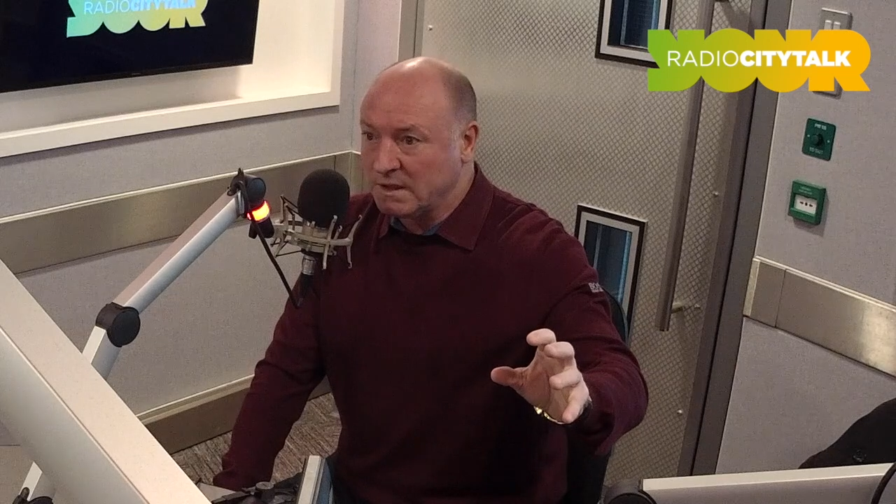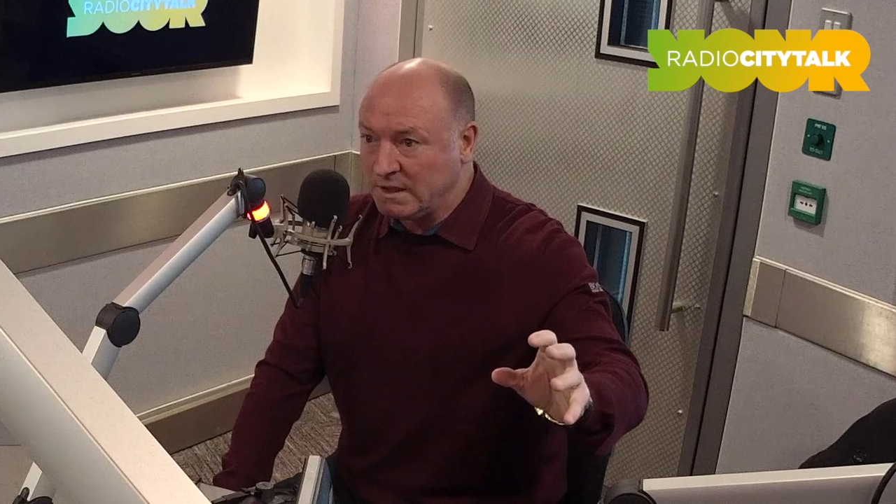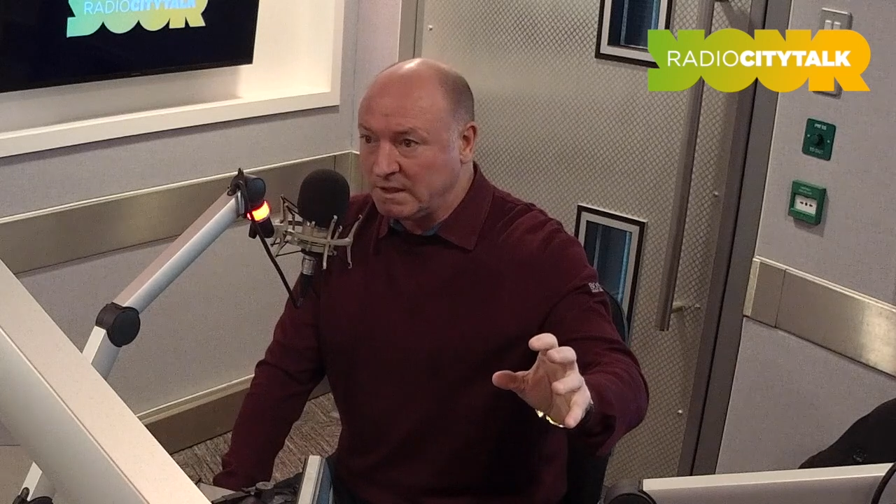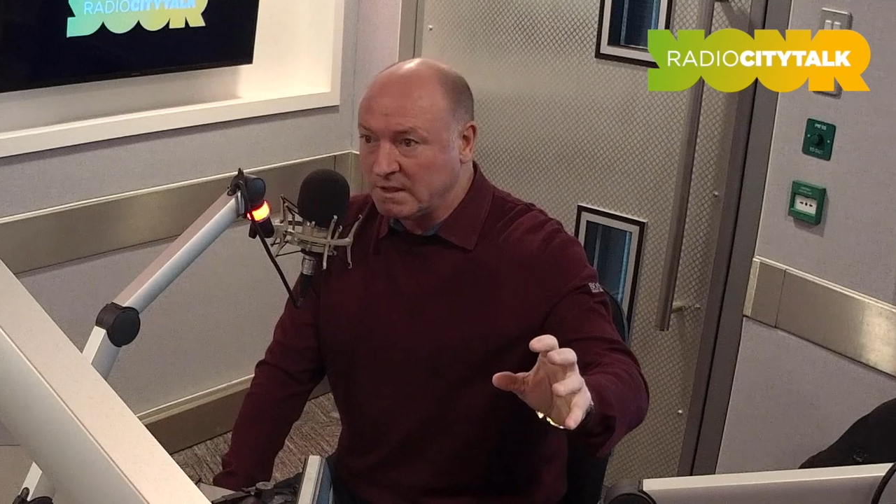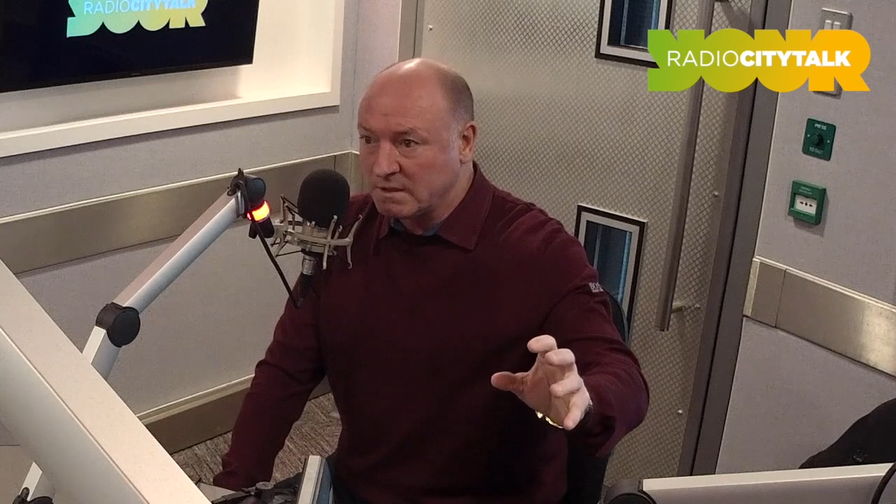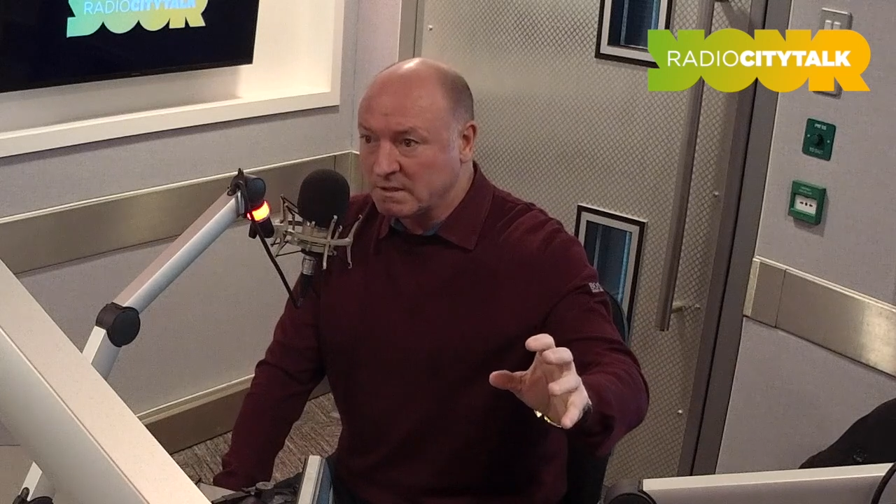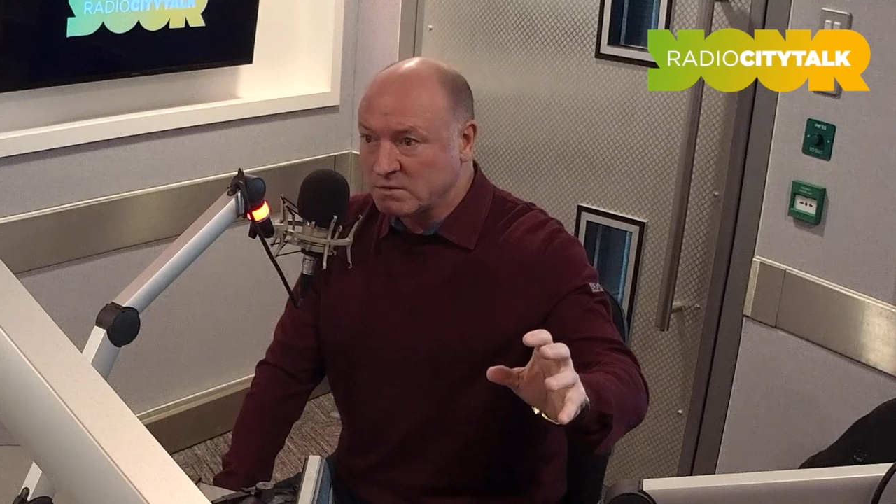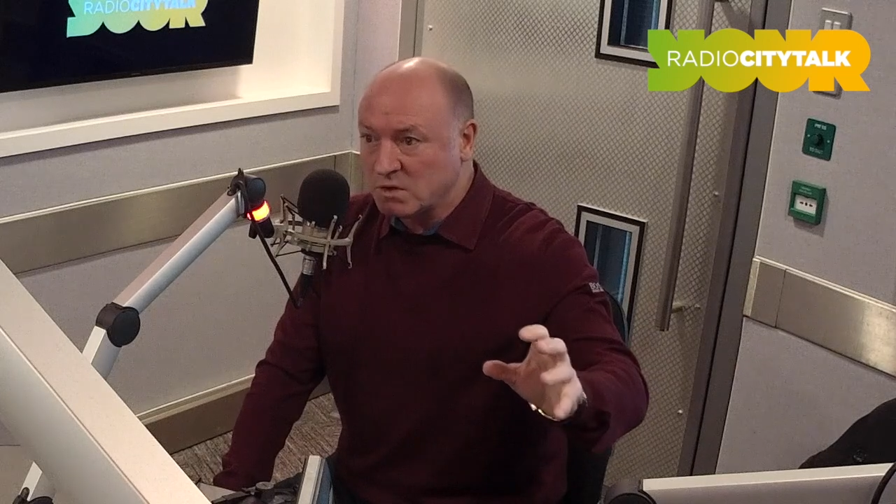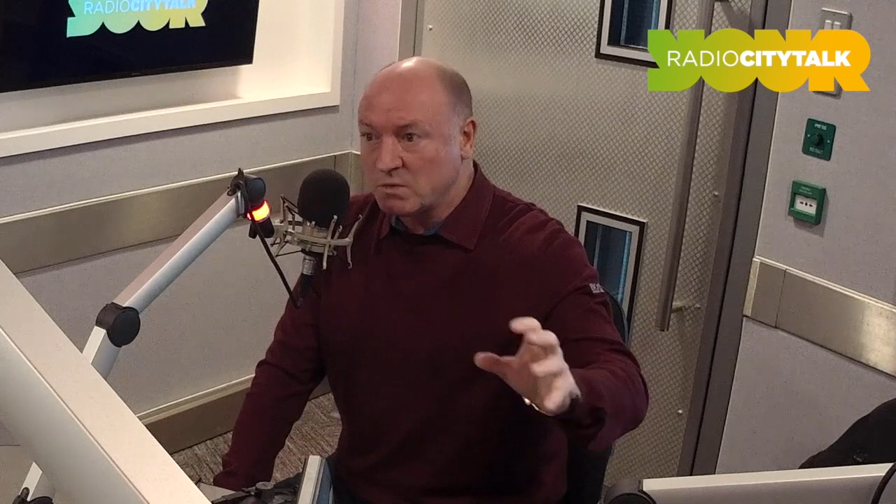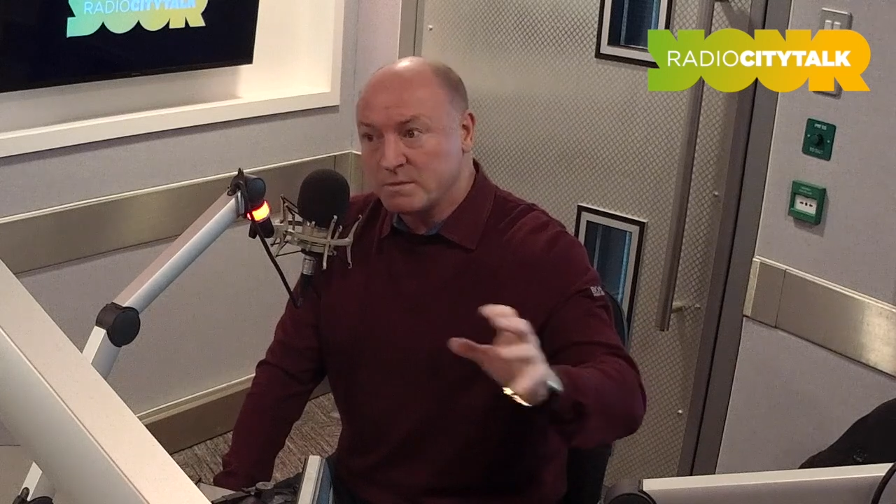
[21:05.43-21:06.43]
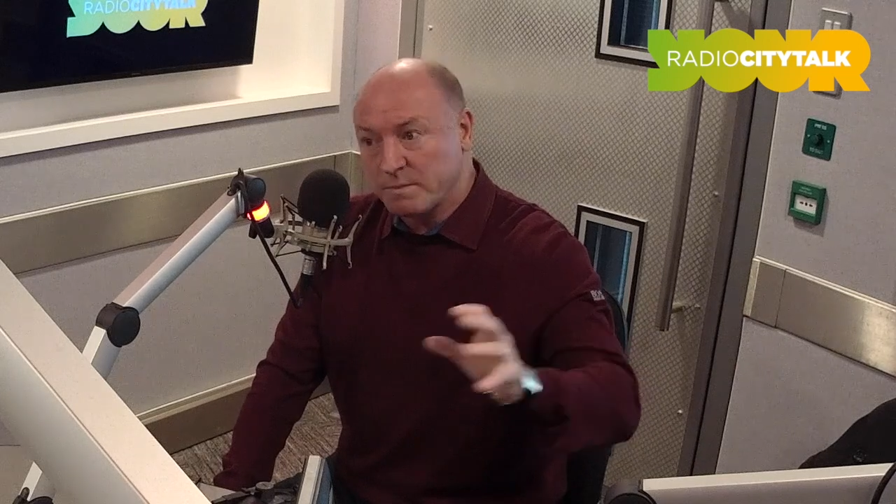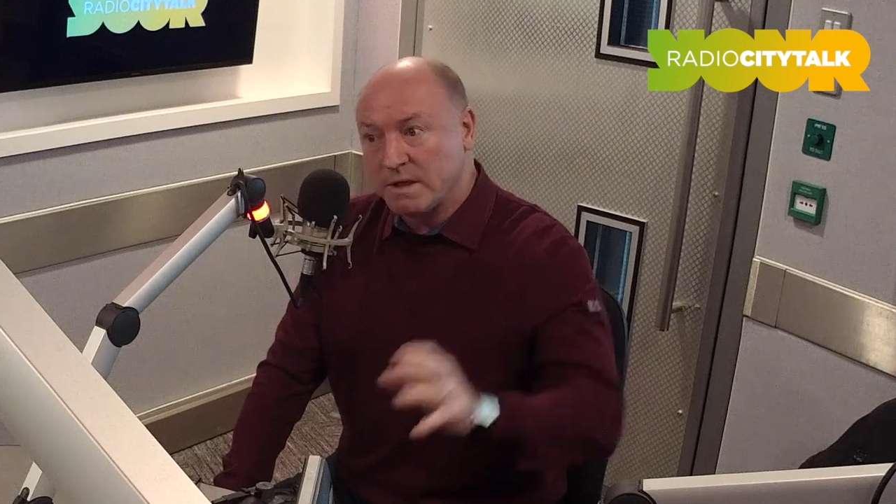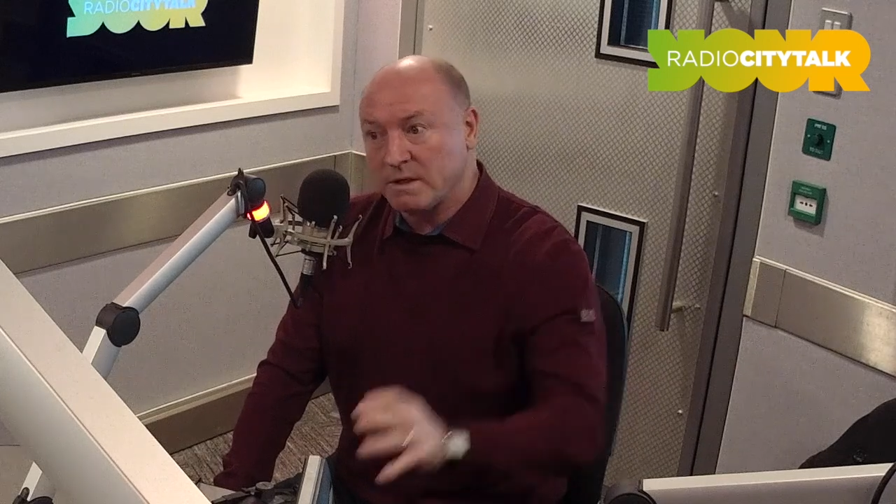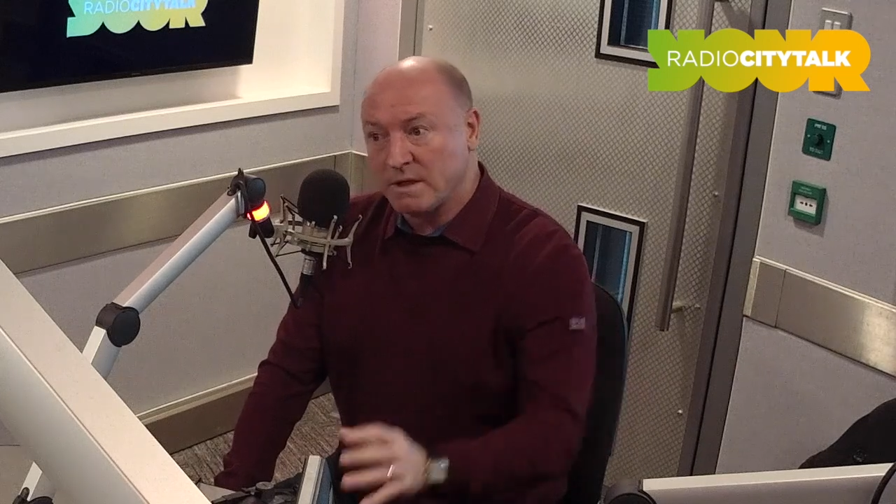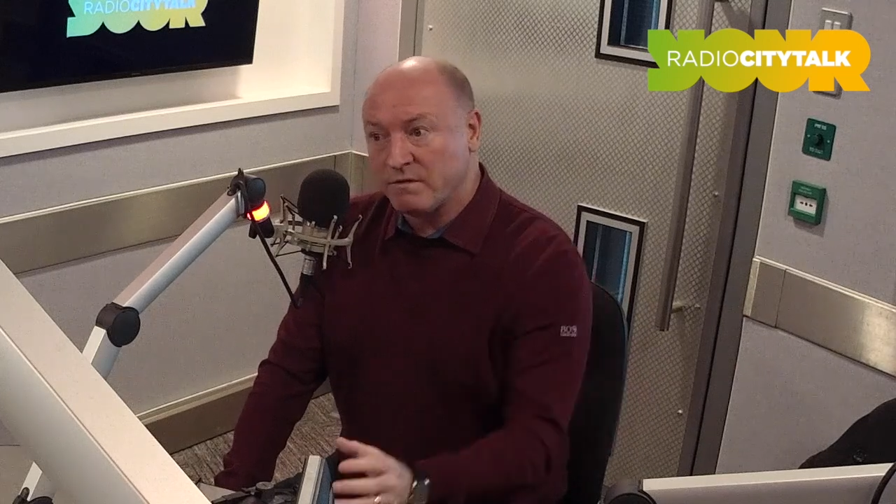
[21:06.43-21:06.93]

the league. It was always playing in